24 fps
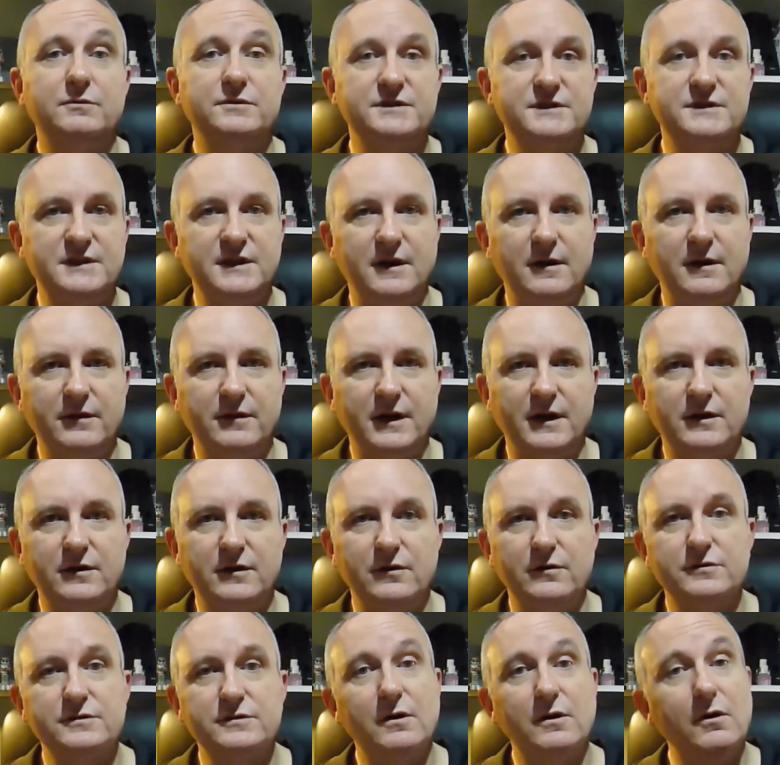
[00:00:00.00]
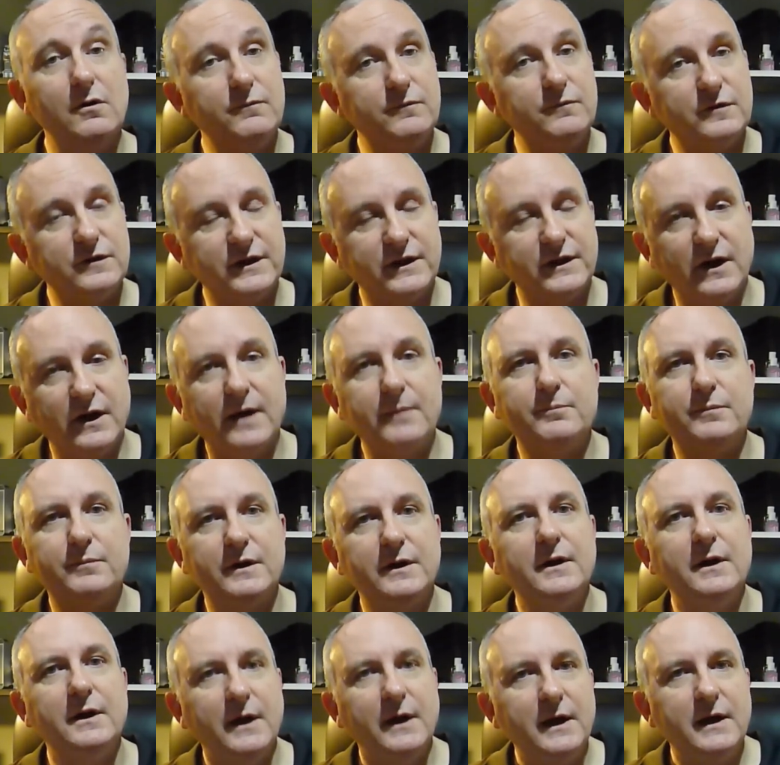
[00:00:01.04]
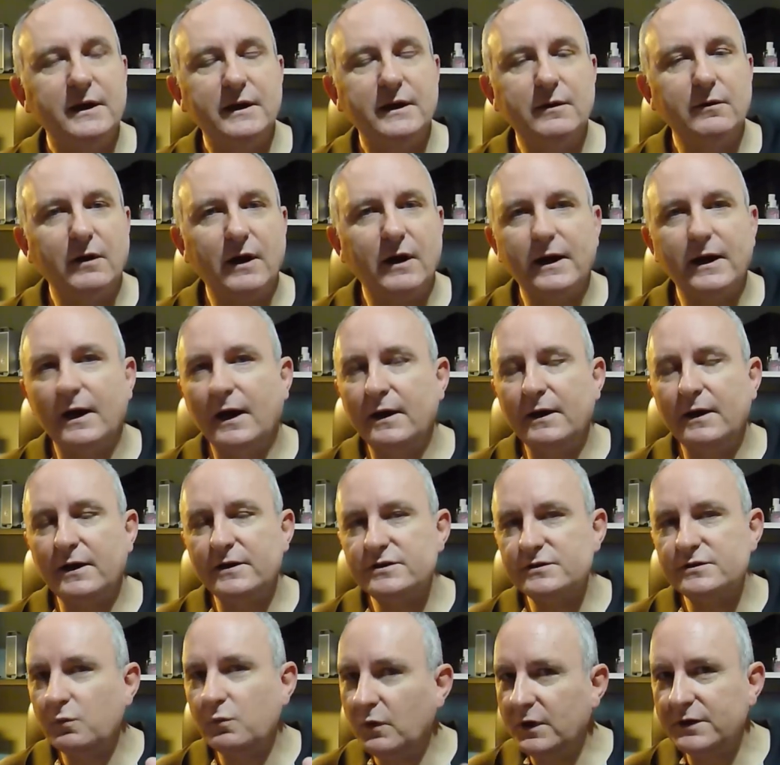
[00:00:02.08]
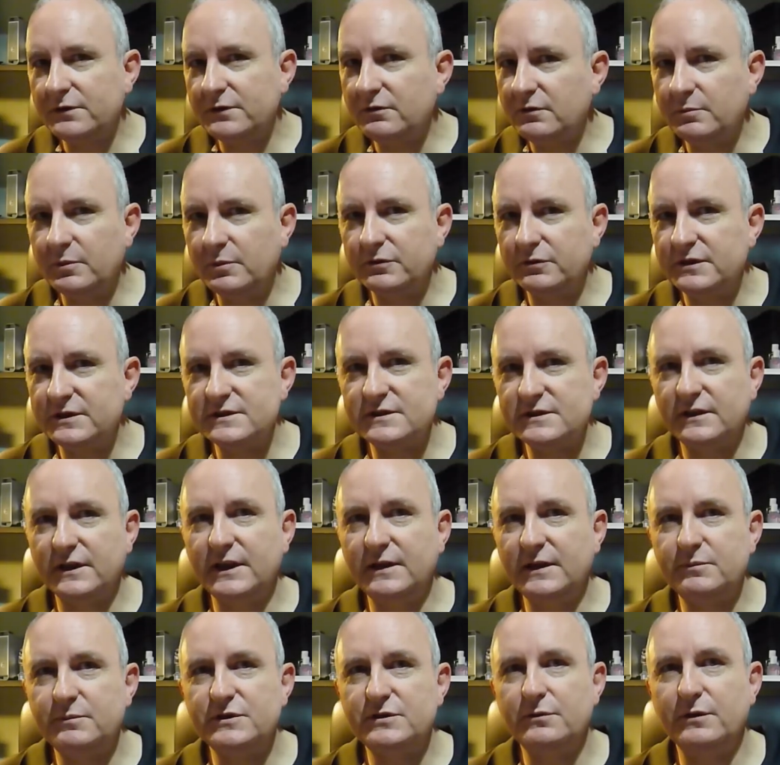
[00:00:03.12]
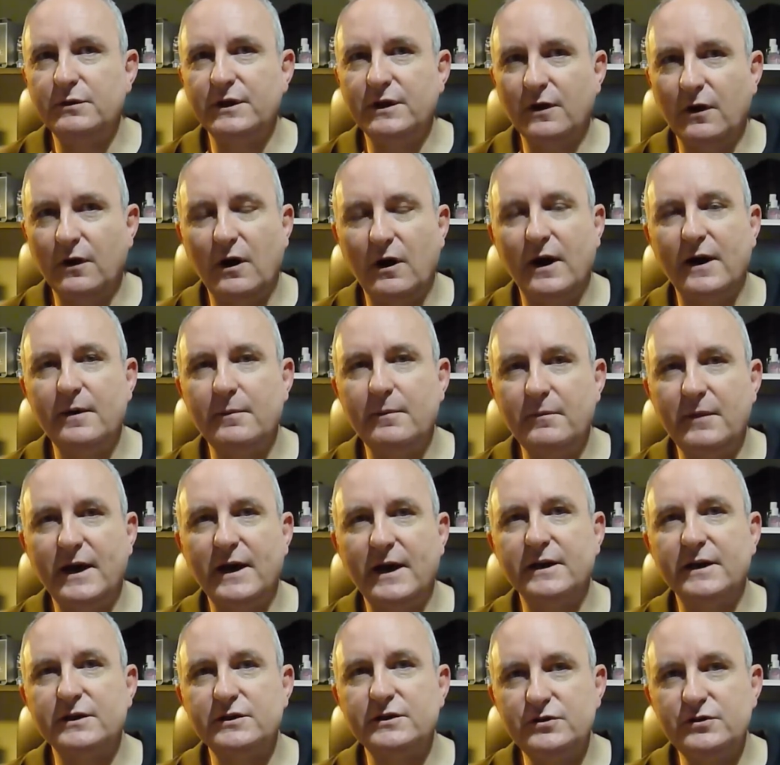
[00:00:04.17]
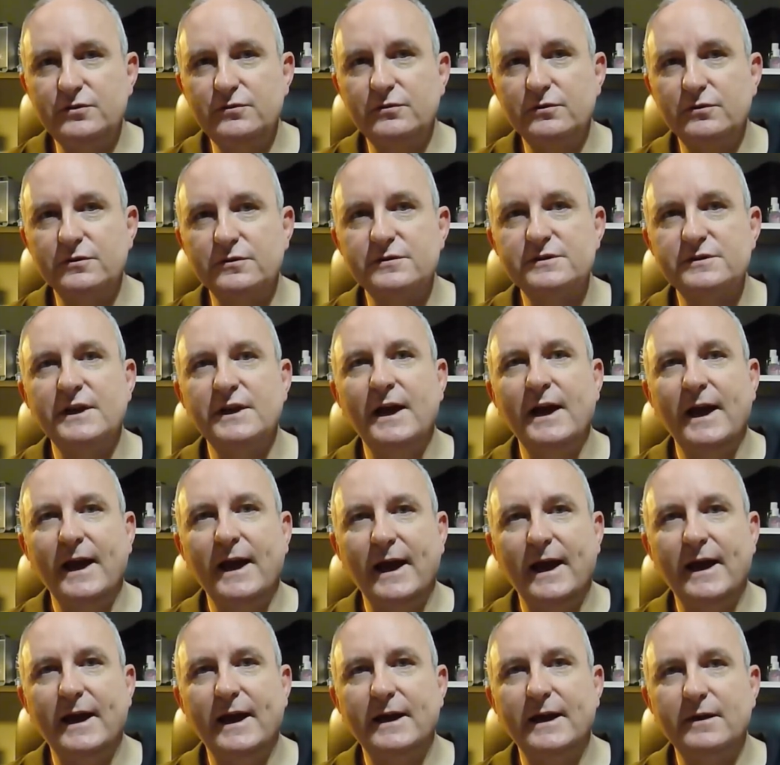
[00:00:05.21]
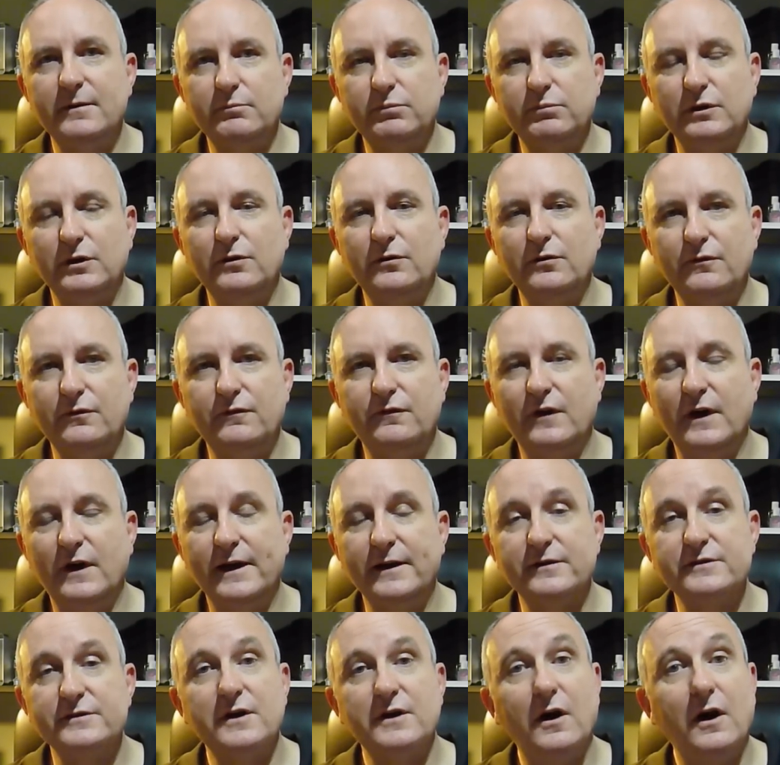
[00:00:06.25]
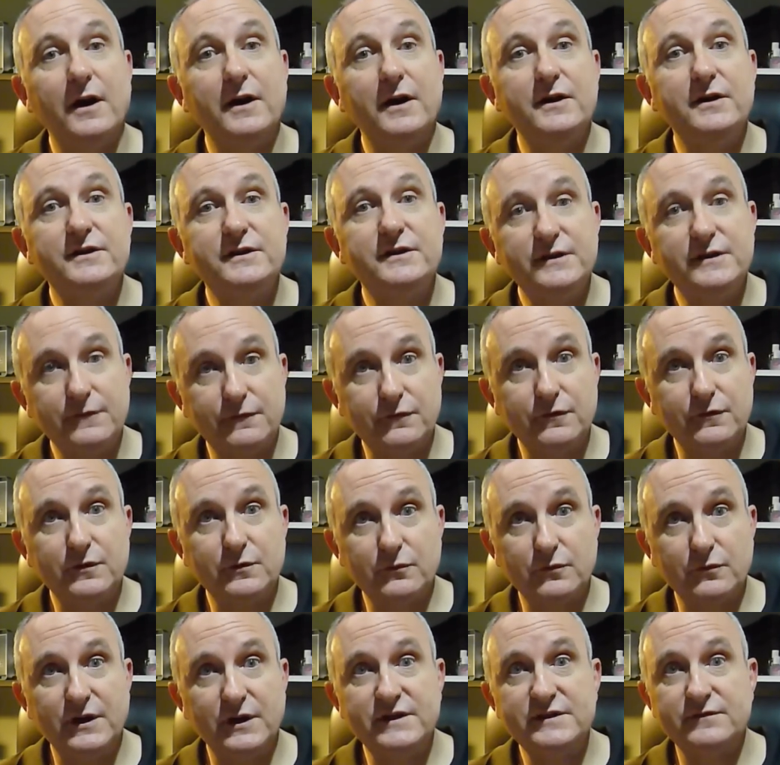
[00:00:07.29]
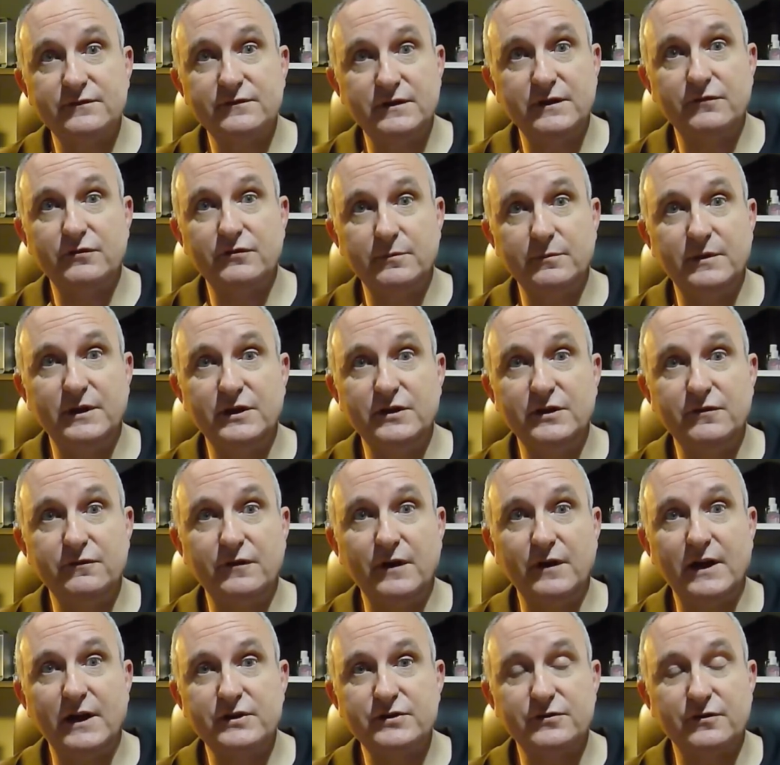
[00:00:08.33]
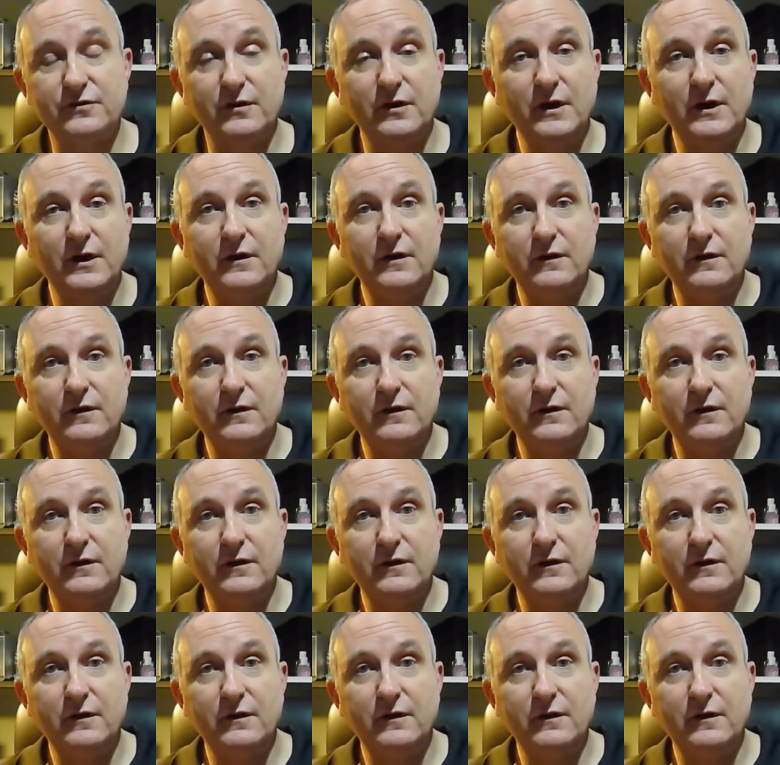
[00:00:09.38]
We'll see how that goes. Hopefully not, but I just wonder about this link between automatic tuners and blown finals on different rigs of different manufacturer,